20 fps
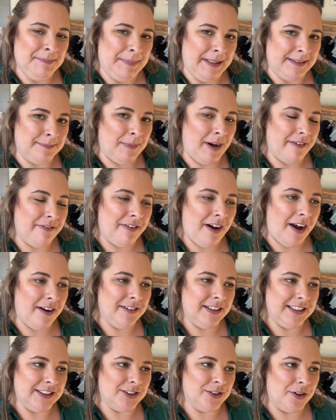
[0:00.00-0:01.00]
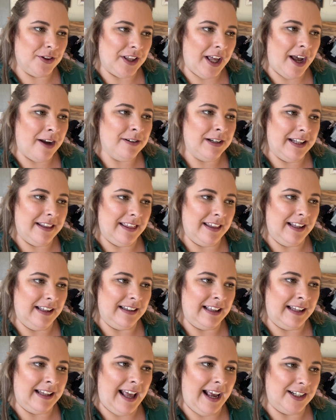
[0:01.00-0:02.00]
But my phone is not the only thing
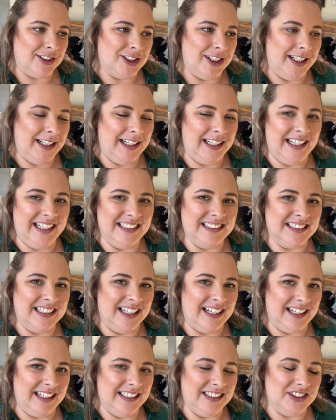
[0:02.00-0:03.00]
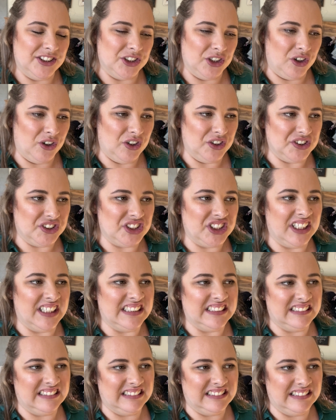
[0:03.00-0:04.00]
that actually needs a recharge.
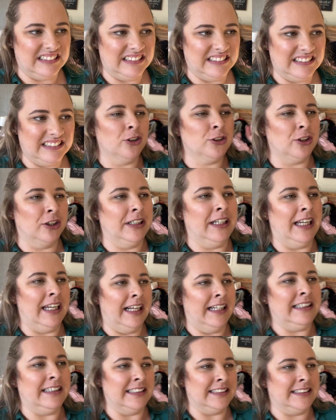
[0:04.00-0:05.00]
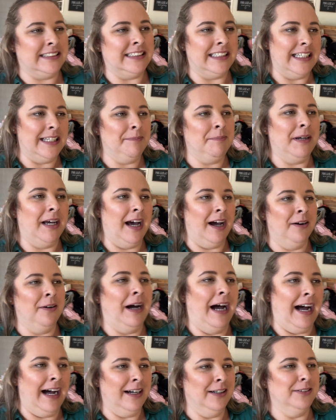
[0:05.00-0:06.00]
Not going to let the steam go
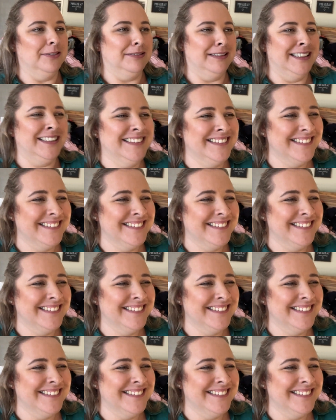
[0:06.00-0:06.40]
out.